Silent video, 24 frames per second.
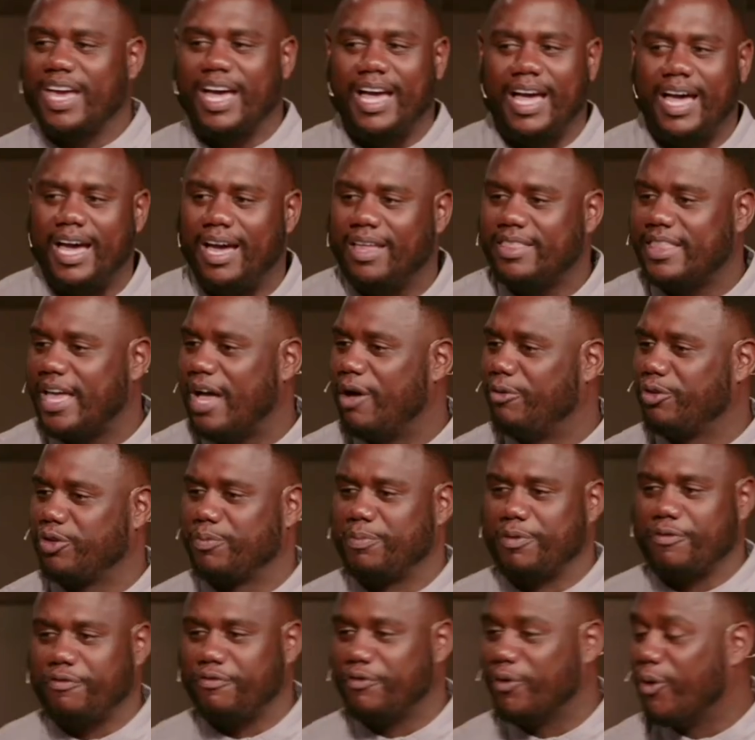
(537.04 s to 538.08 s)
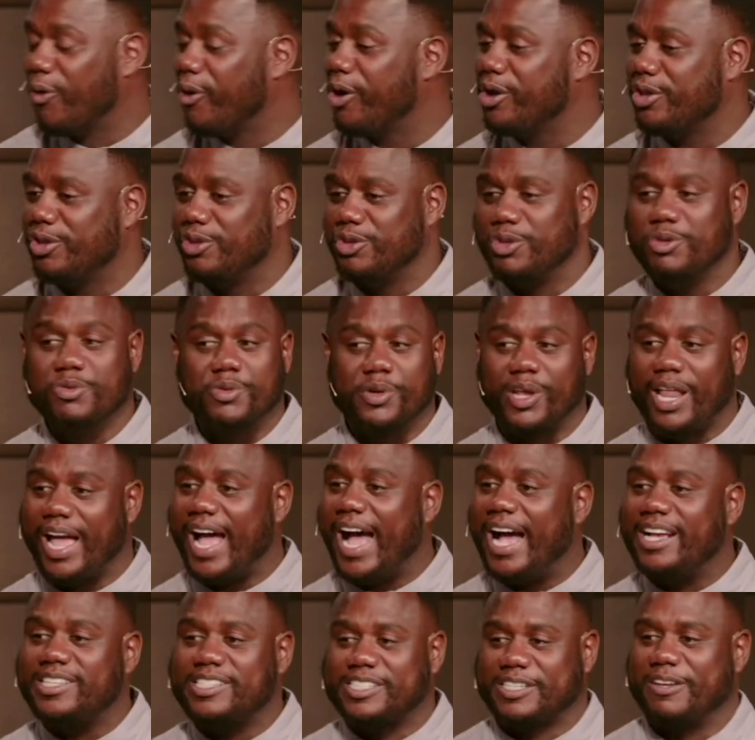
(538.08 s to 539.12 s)
God that was before you, you would
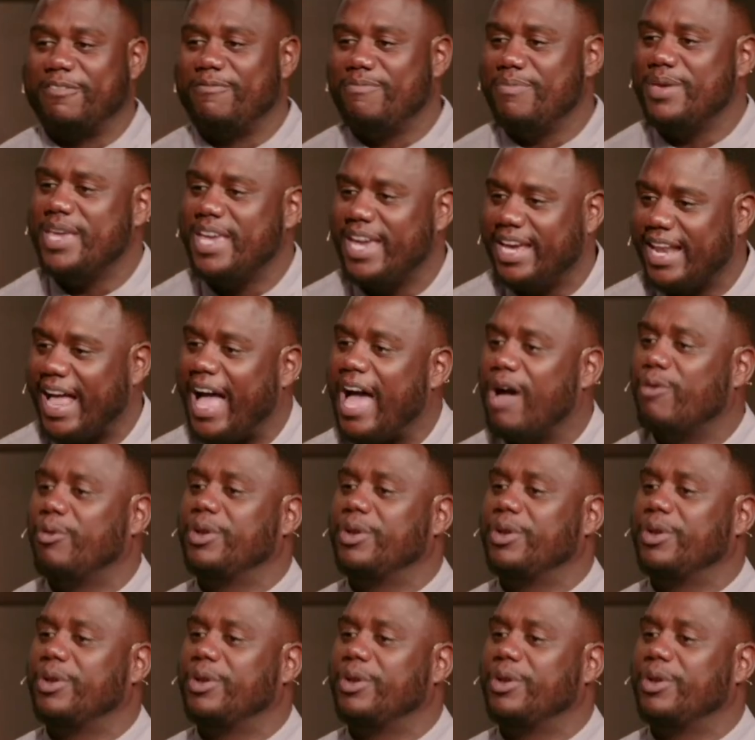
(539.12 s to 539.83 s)
ask of me, and I